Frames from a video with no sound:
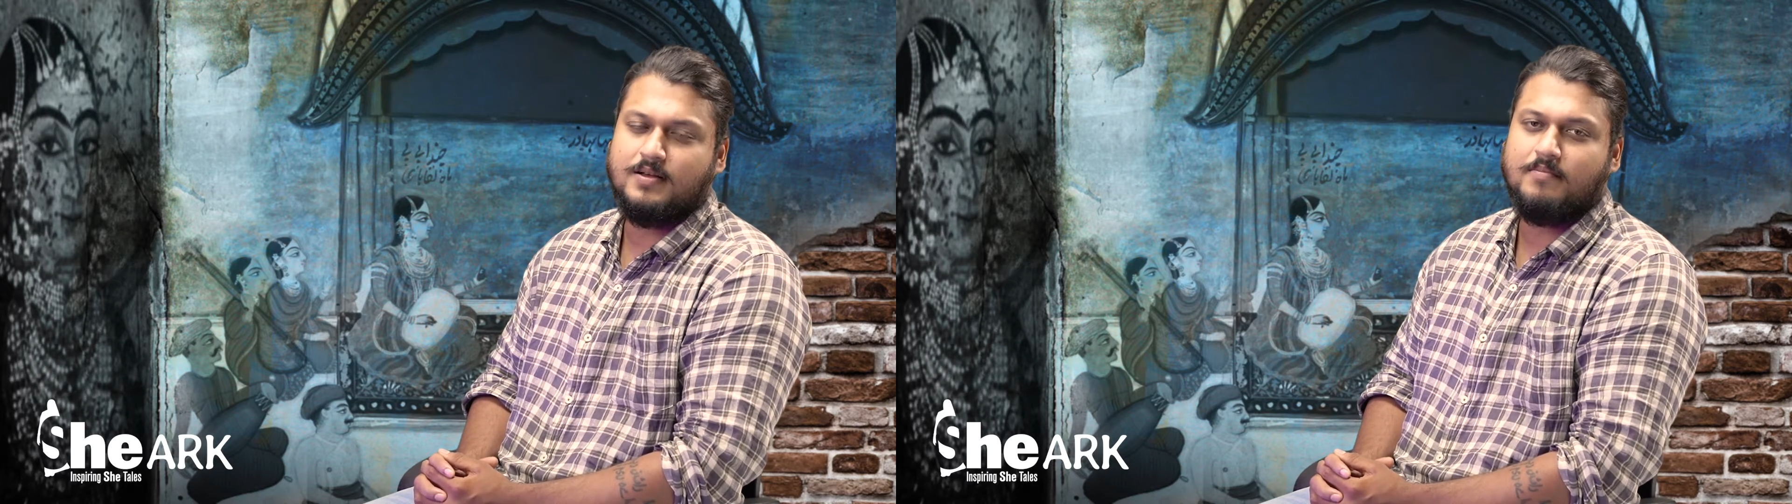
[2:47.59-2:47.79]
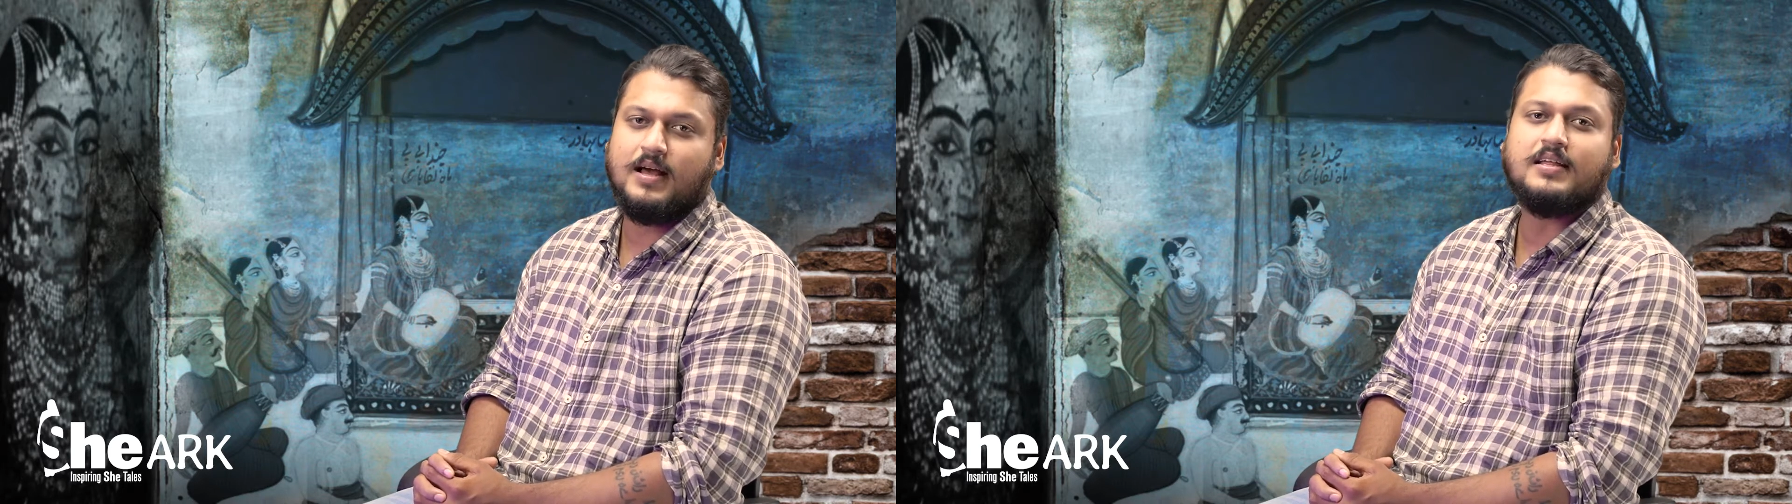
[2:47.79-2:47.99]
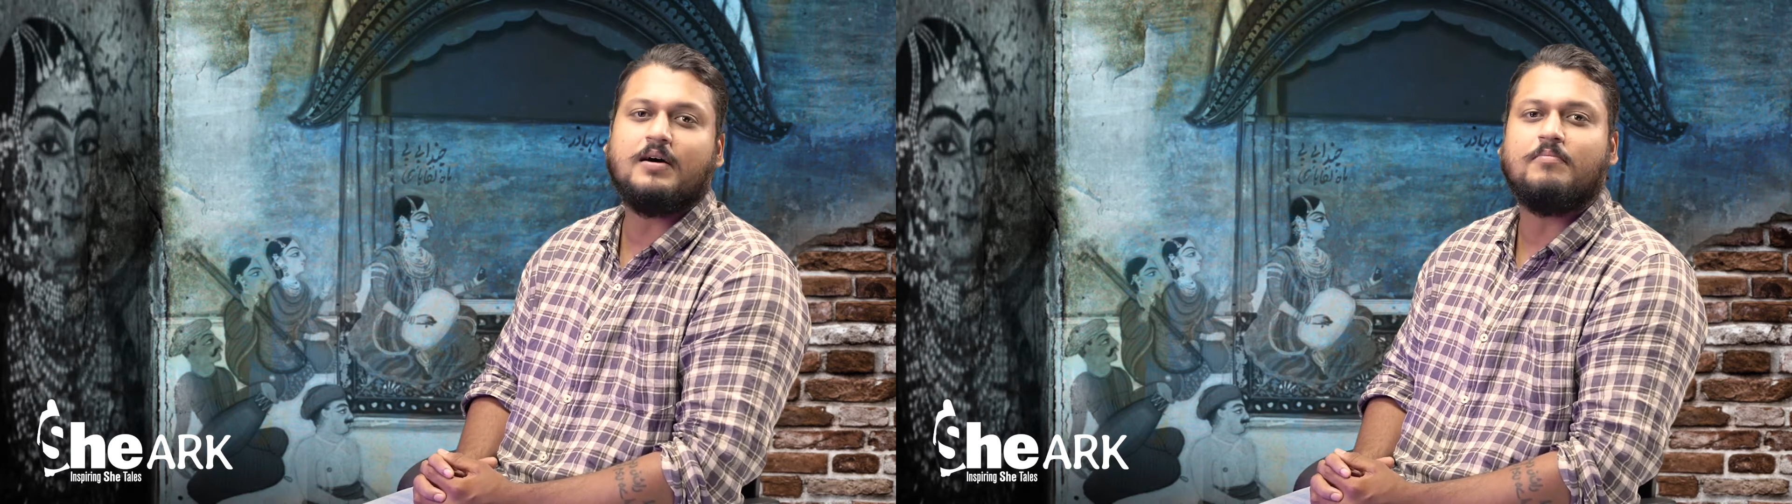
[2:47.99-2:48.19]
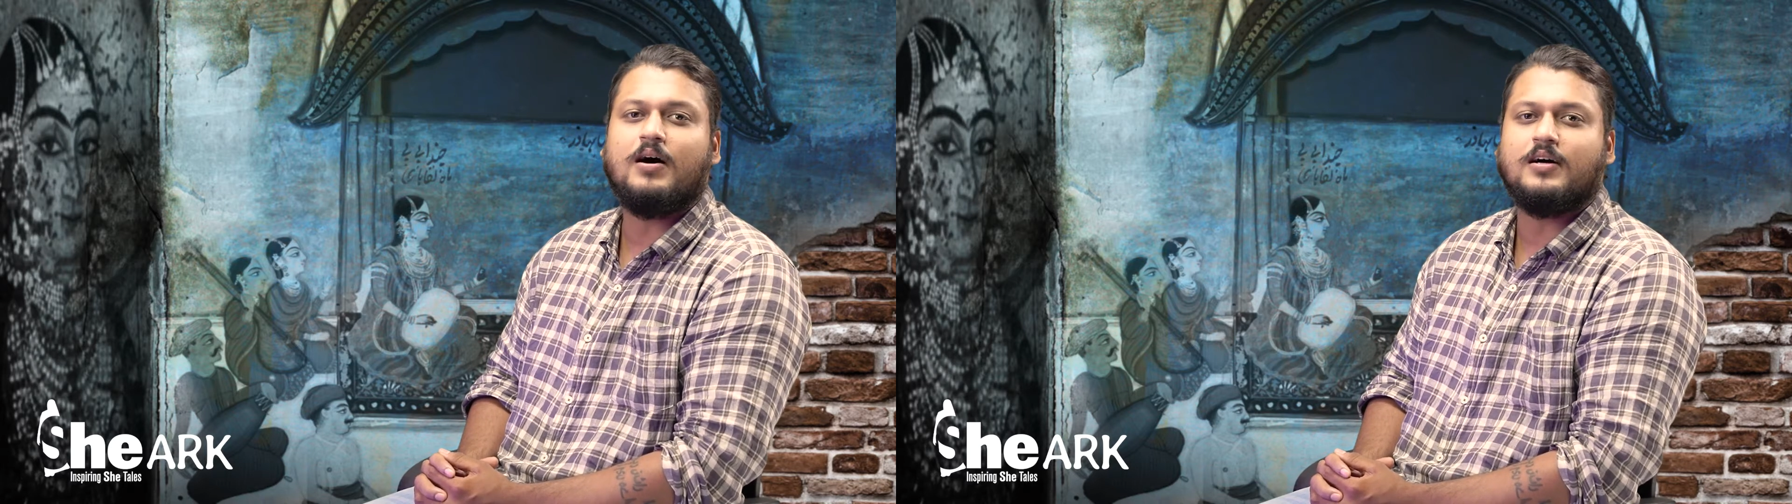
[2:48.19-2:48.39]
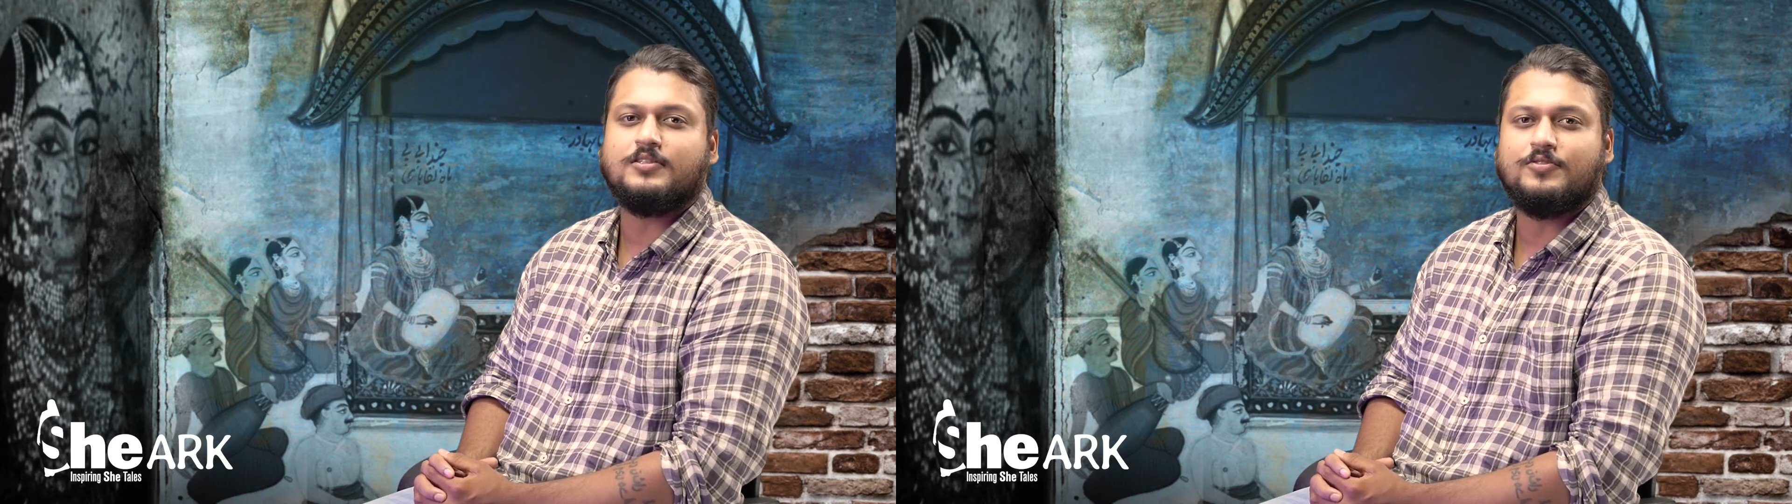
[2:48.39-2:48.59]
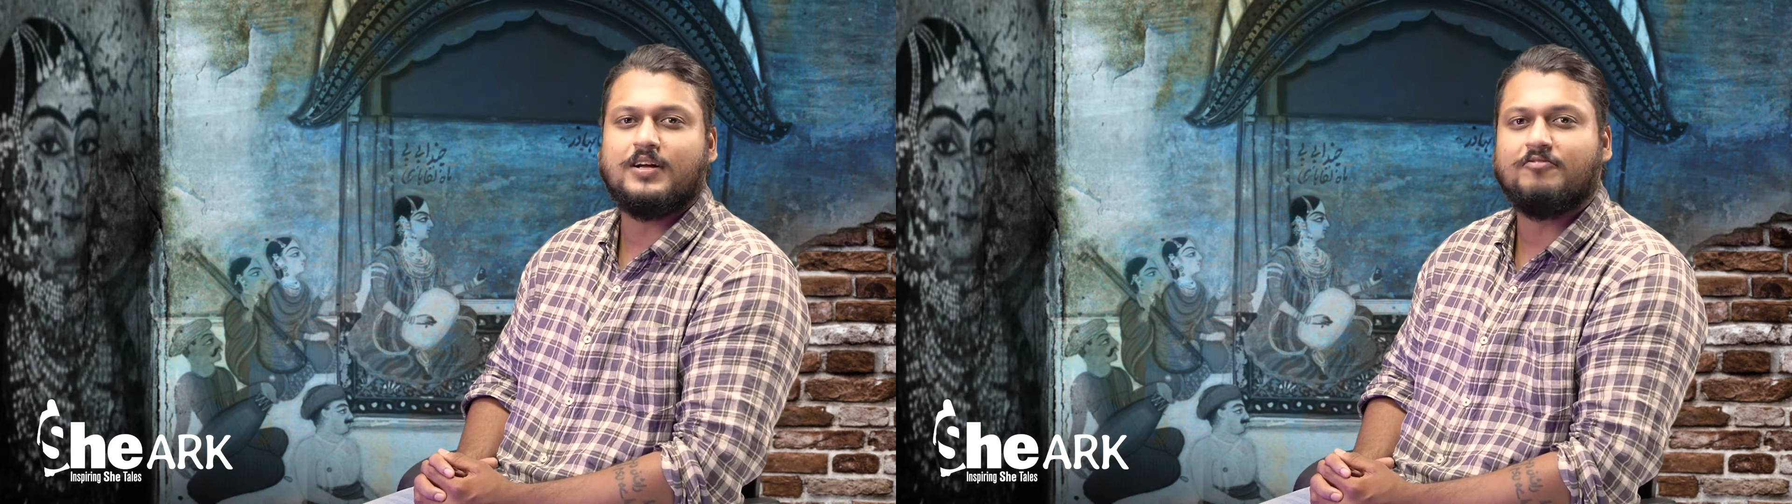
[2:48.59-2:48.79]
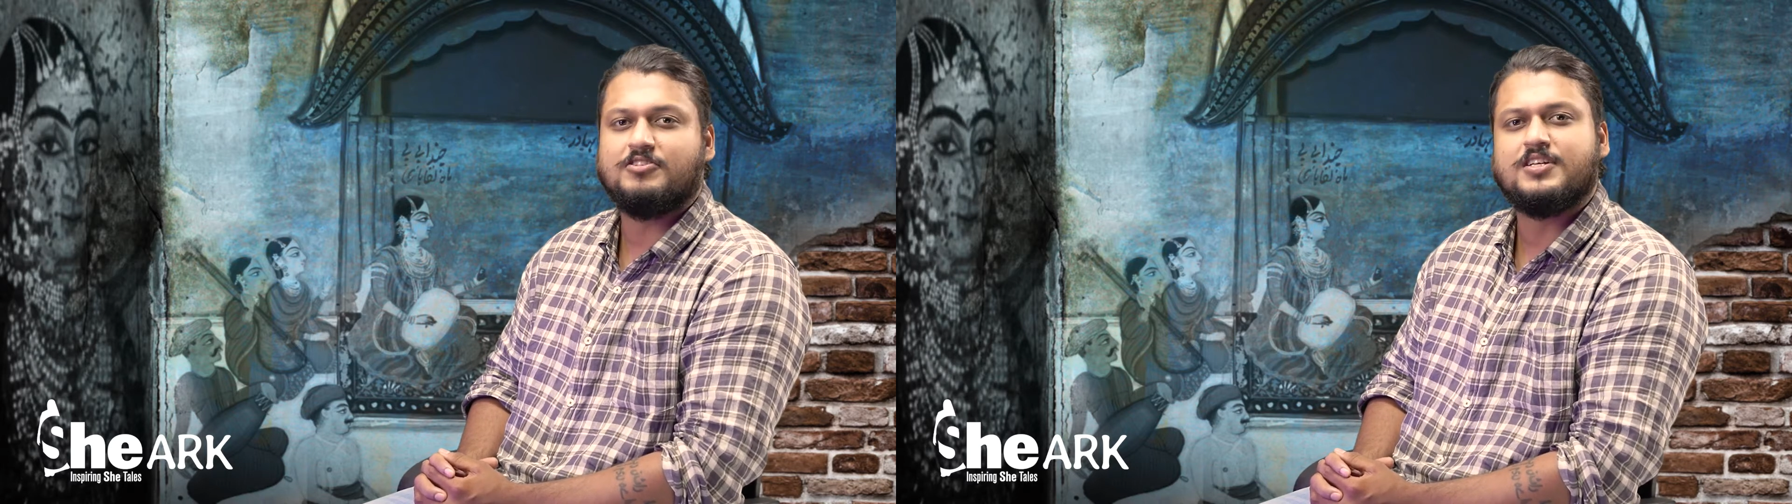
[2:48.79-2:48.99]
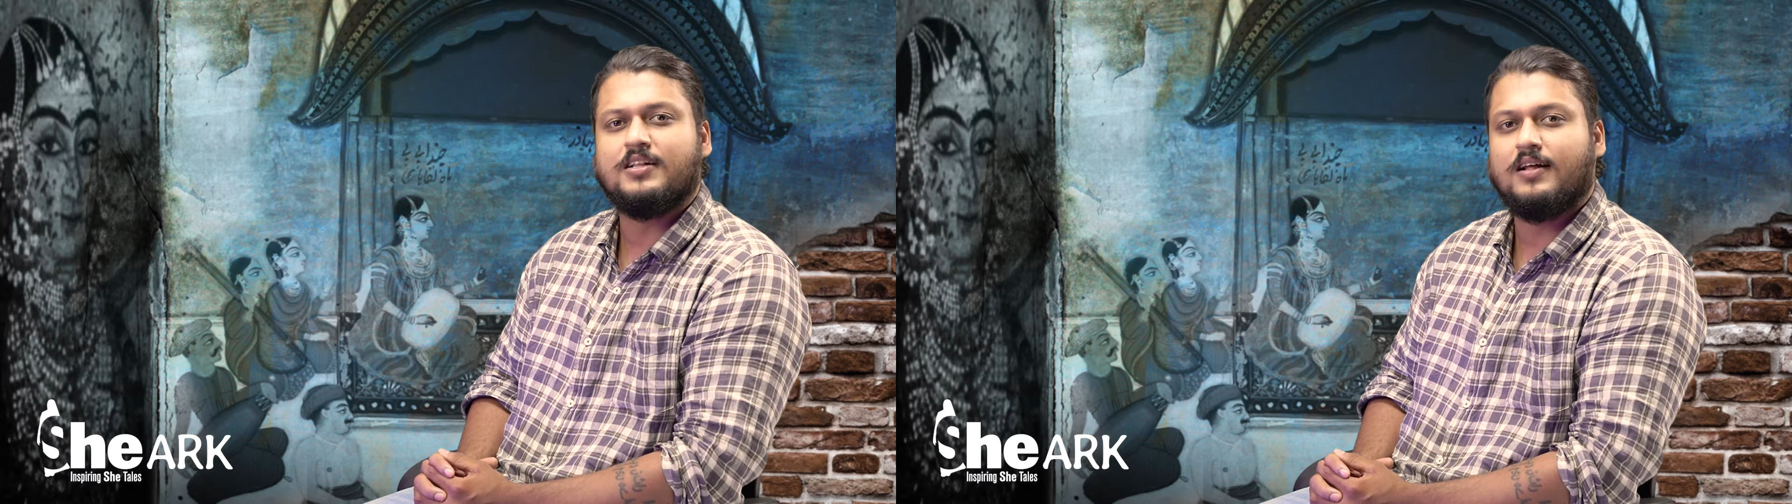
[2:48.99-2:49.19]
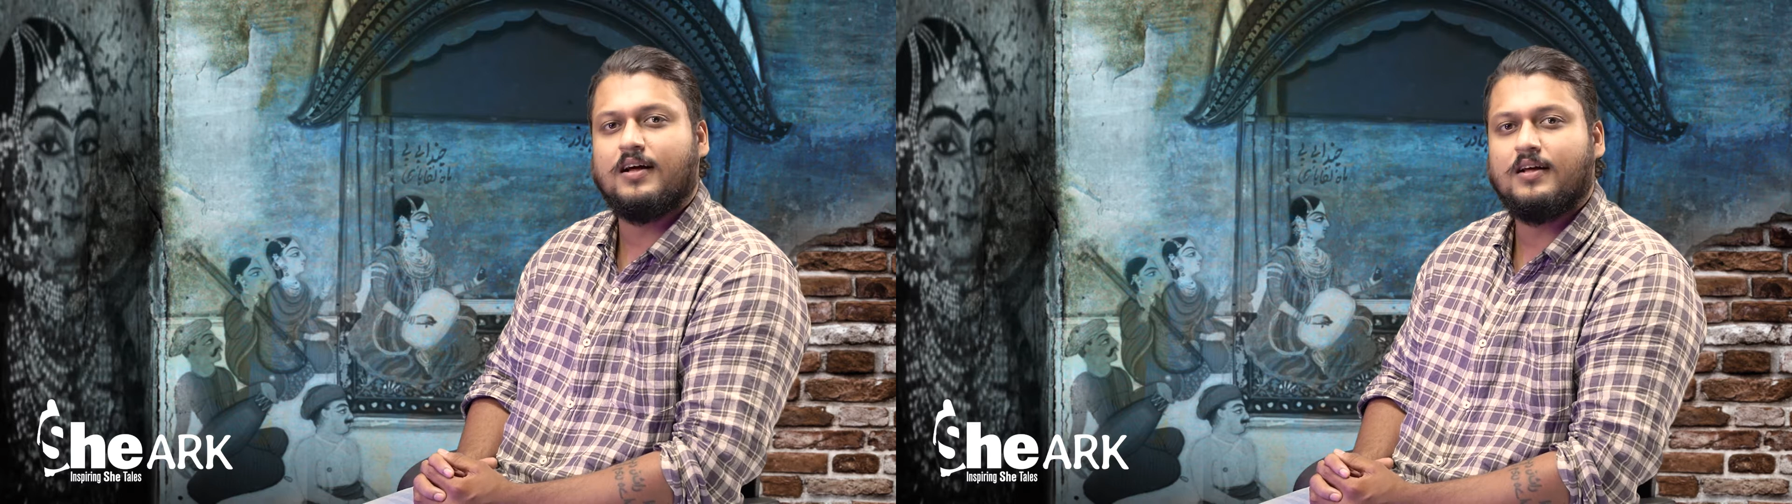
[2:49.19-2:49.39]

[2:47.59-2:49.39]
Mehtab Ma, to look after Chanda.